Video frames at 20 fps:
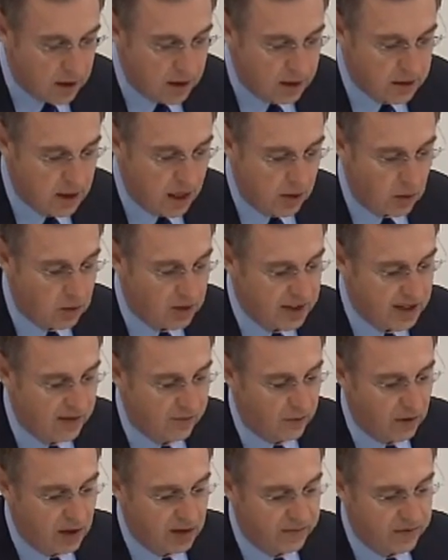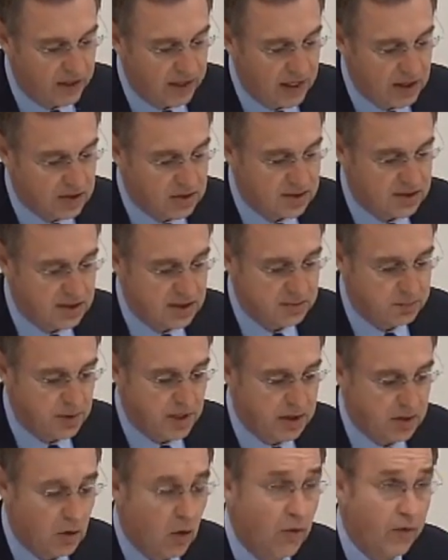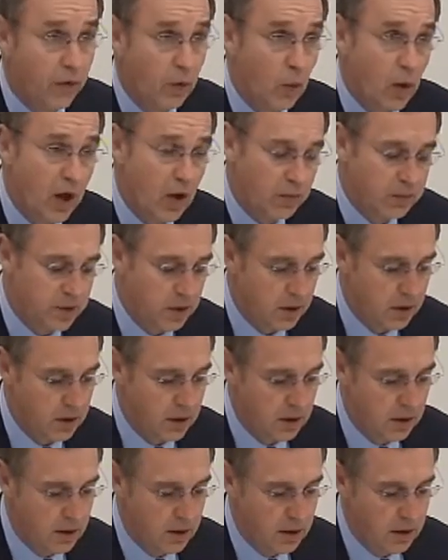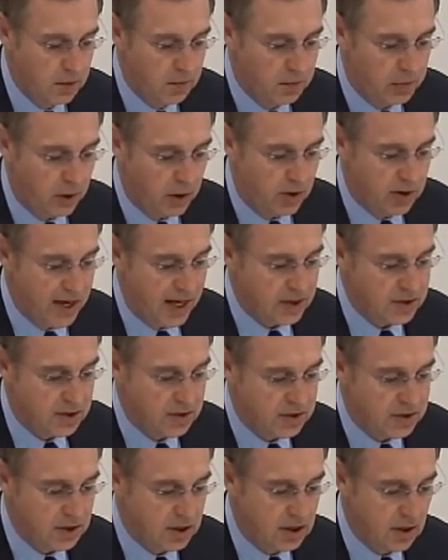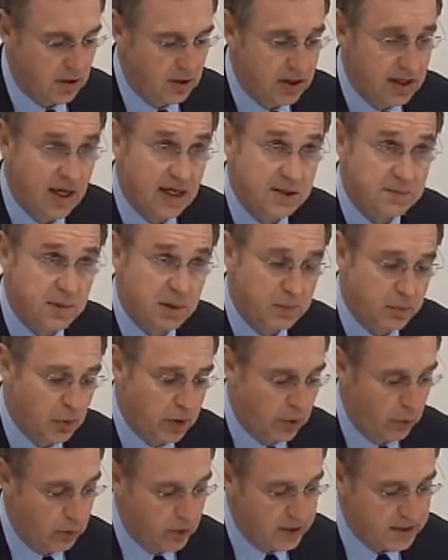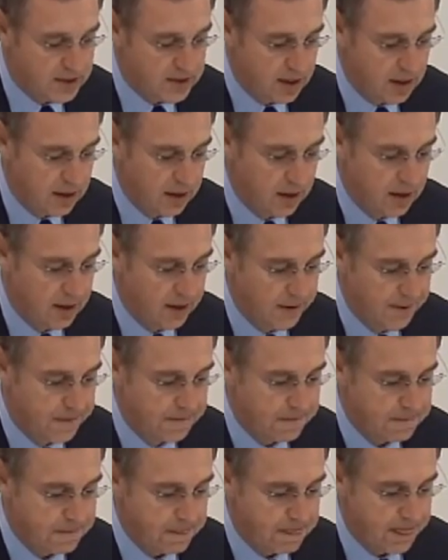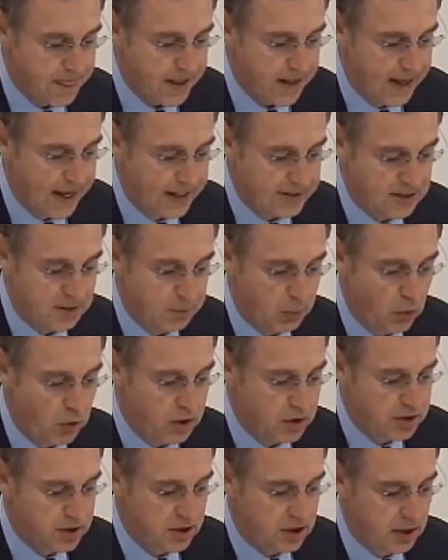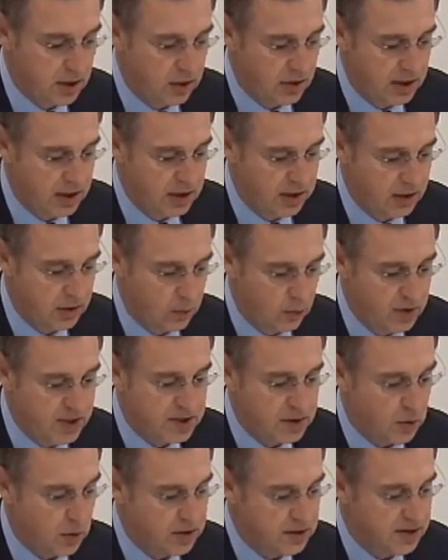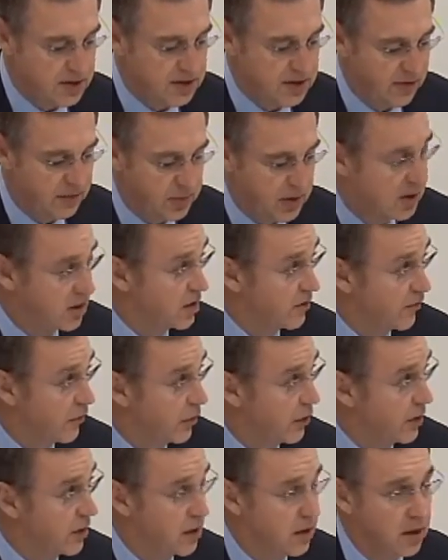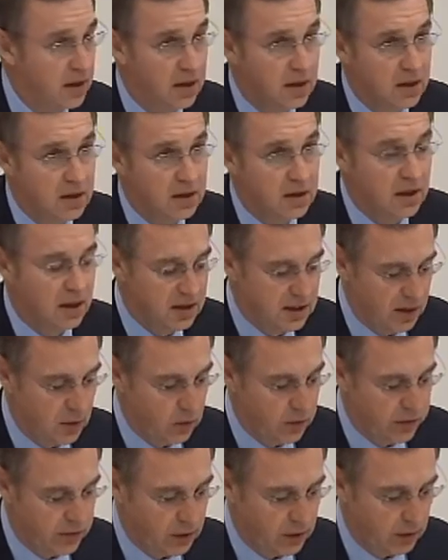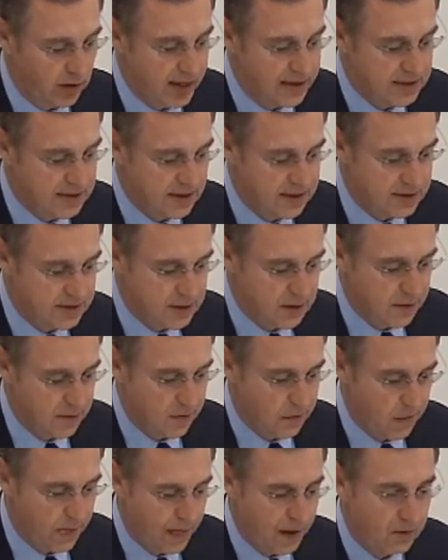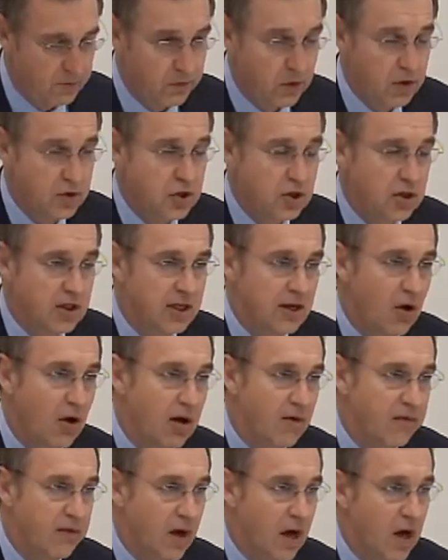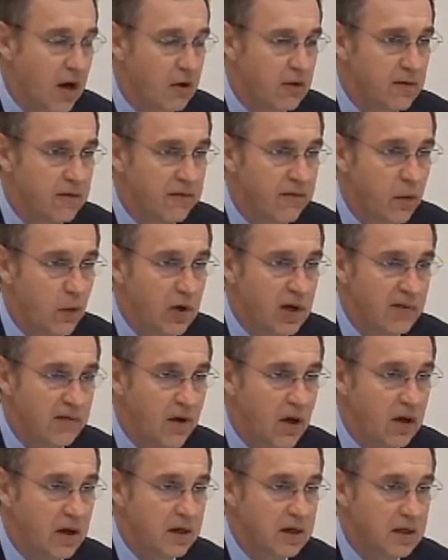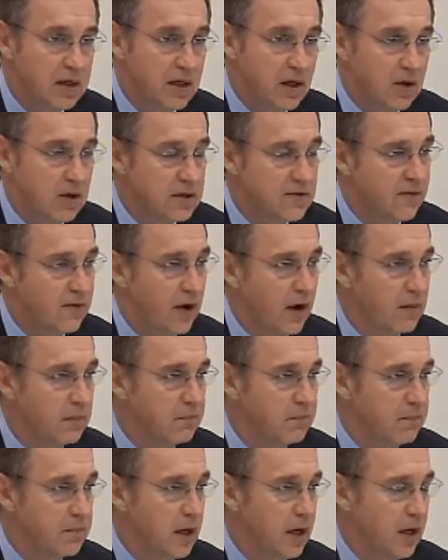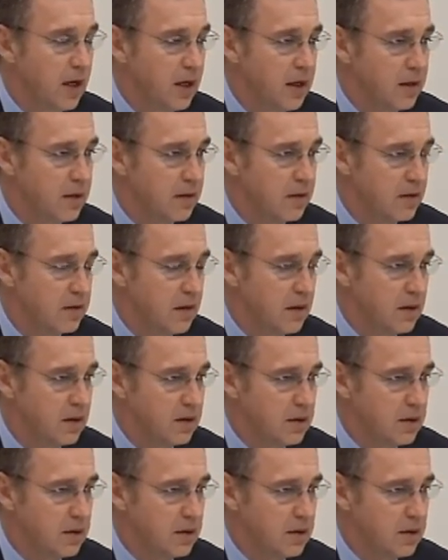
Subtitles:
Not only have relevant agencies been overwhelmed, but our national security has been put at risk as the border security resources have been diverted to deal with the crisis. Virtually all of the 140 volunteers from the